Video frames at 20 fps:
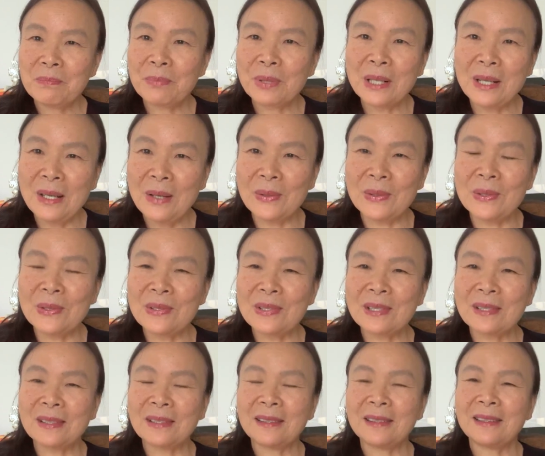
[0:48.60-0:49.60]

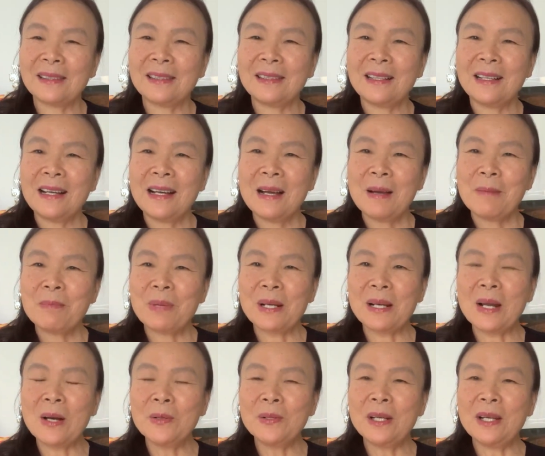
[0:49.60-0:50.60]
players, but
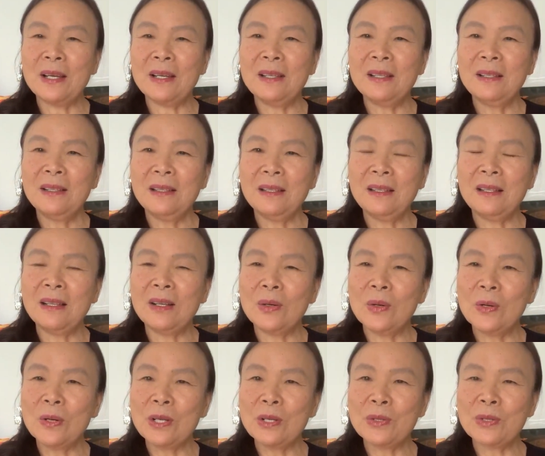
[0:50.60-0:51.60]
nowadays in the
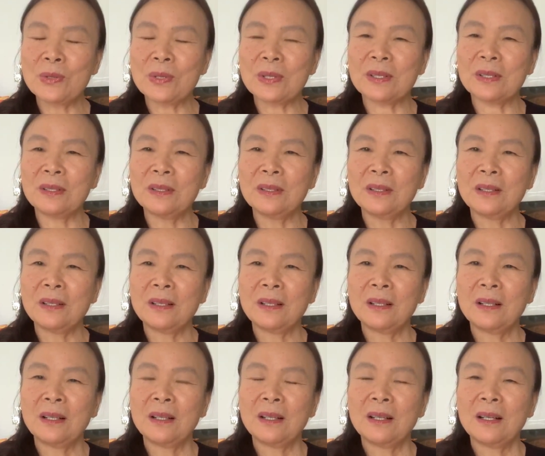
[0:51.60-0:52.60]
orchestra
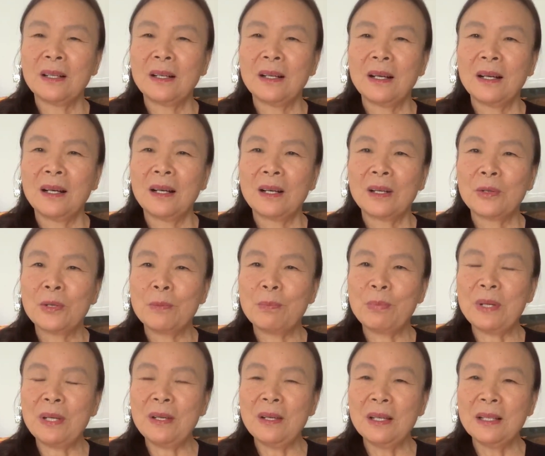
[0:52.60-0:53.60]
could
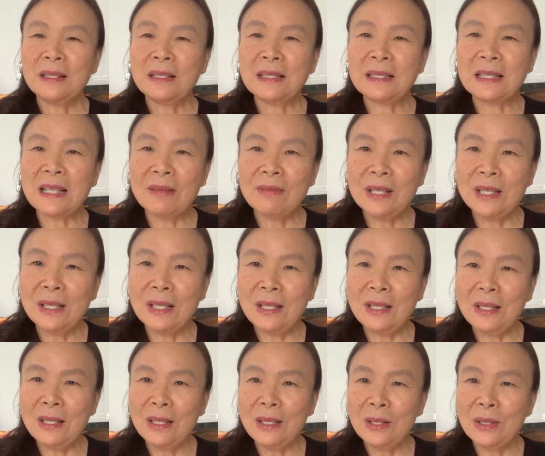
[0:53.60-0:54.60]
be
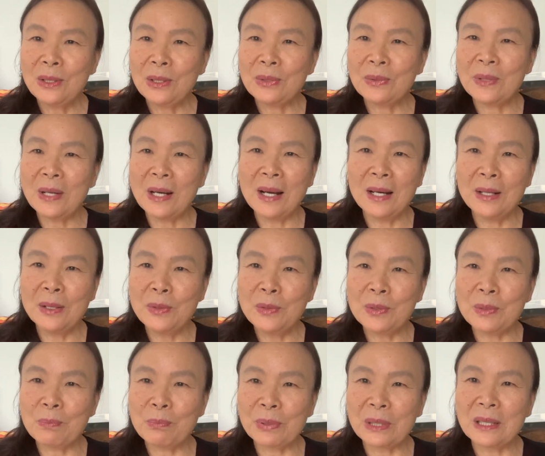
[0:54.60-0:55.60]
70 to
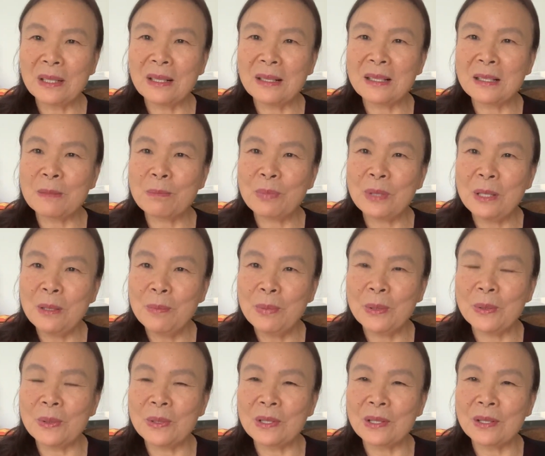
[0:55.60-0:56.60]
100 plus
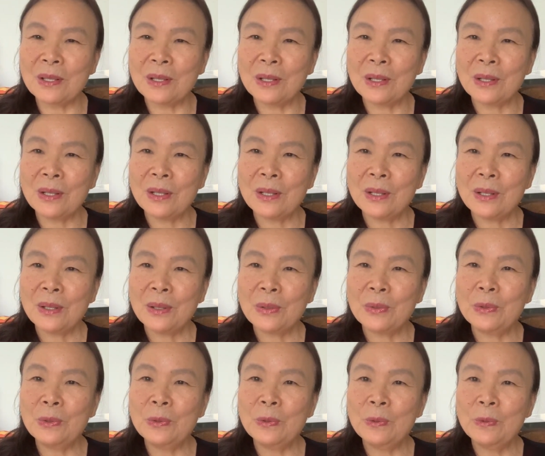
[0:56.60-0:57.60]
people
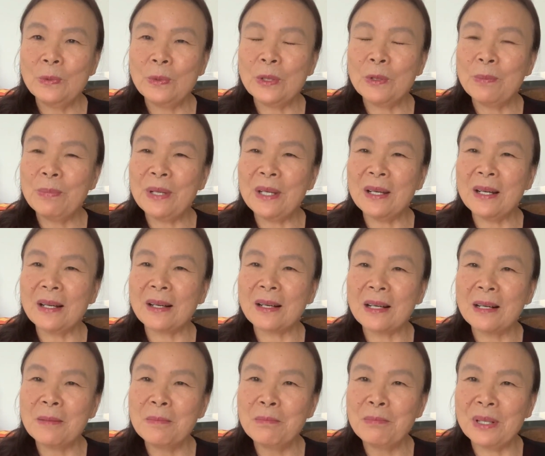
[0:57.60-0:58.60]
who will be
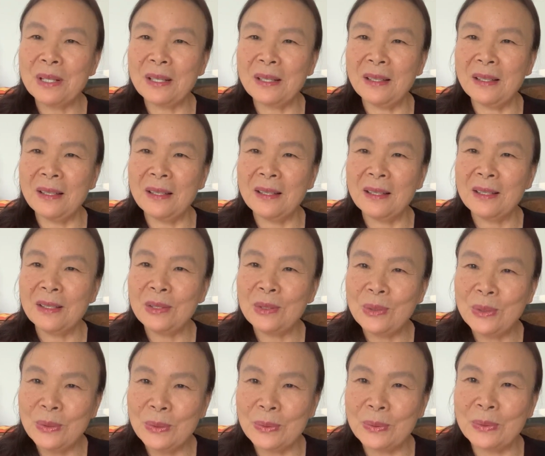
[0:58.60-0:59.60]
accompany
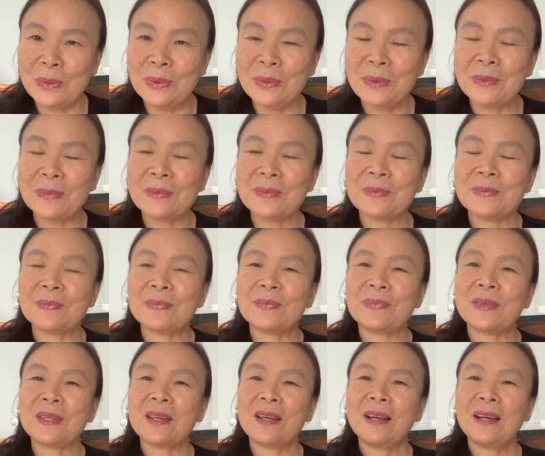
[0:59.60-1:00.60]
you.
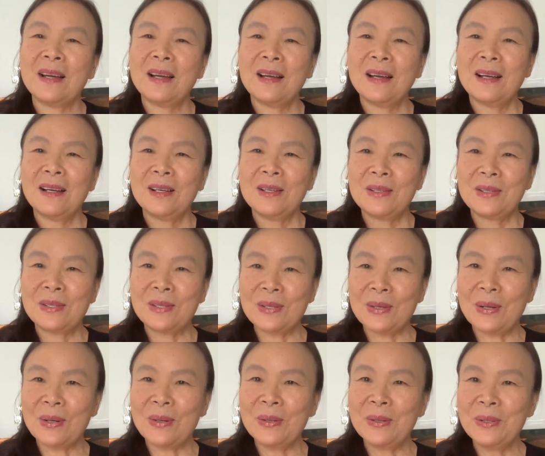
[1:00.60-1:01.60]

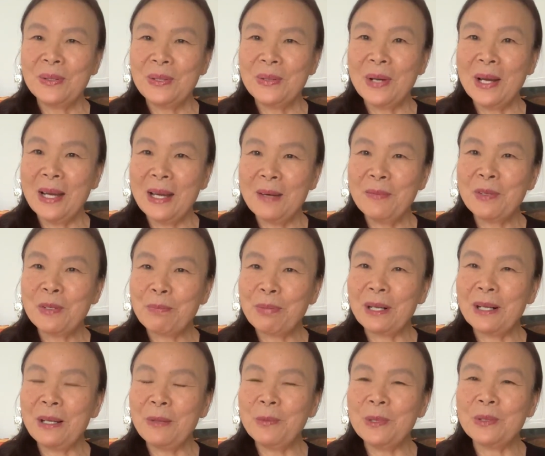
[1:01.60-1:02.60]
So you have to
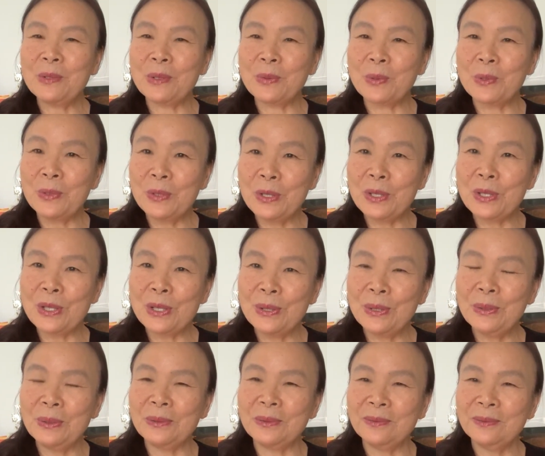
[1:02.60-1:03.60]
play with a good
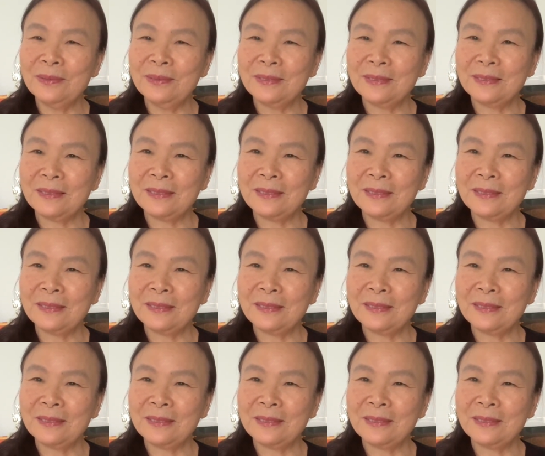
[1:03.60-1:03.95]
tone,